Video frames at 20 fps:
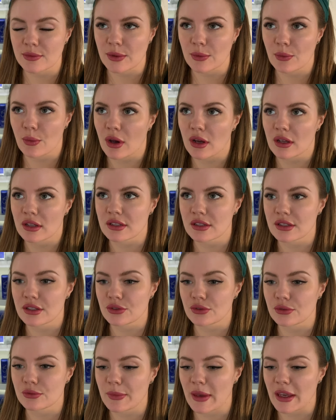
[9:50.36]
we want
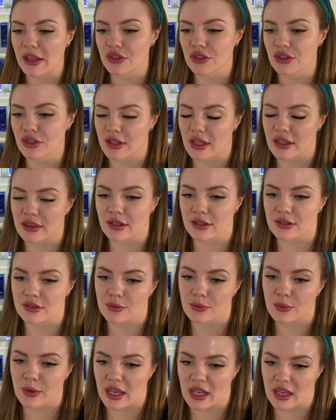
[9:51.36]
to make sure that there's a
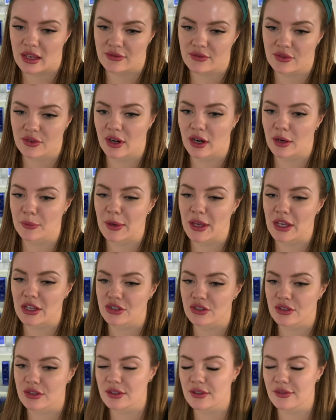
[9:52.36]
way for our
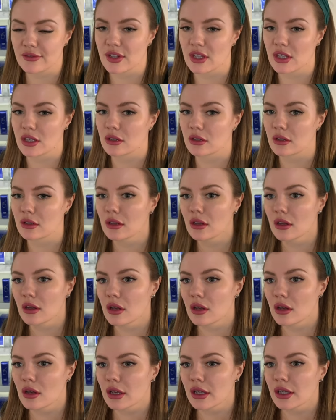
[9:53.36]
patients to feel,
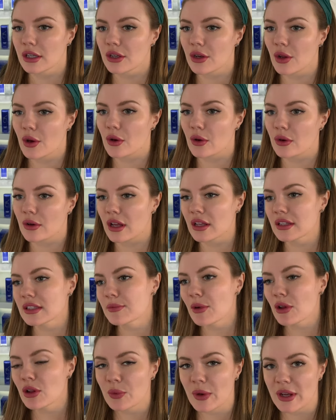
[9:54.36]
you know, a
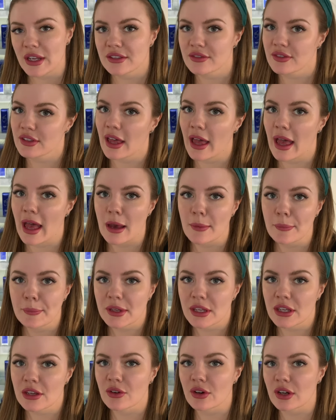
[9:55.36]
small way to feel
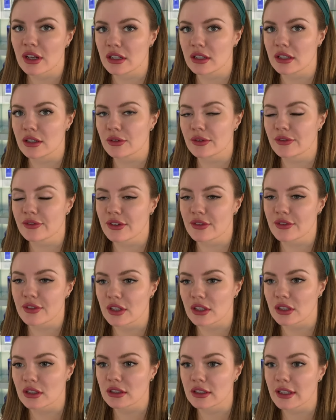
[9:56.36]
happy or
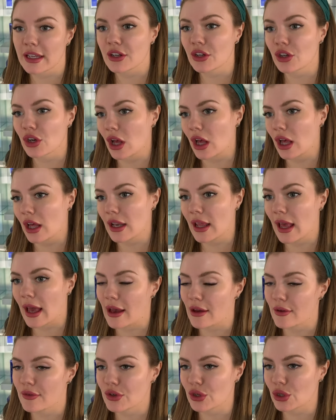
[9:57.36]
fulfilled later on
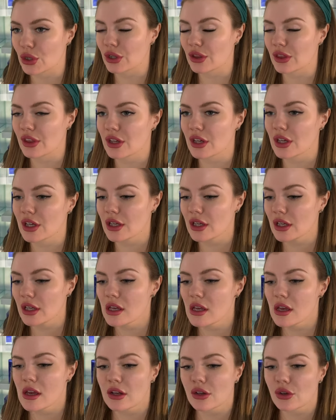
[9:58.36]
after the
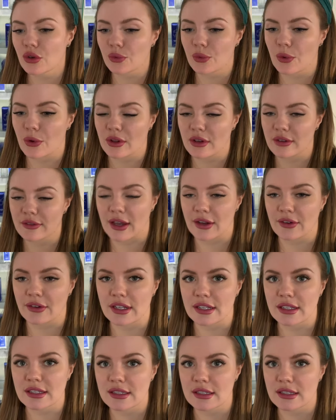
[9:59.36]

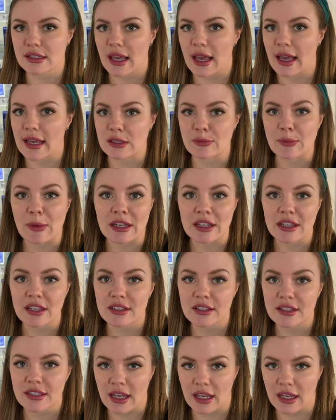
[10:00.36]
coronavirus has been
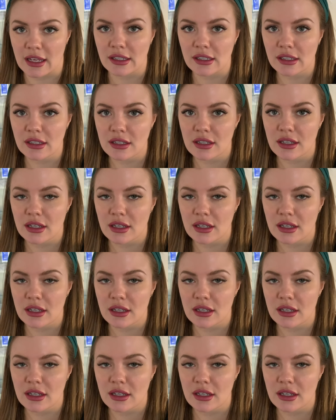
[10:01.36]
contained.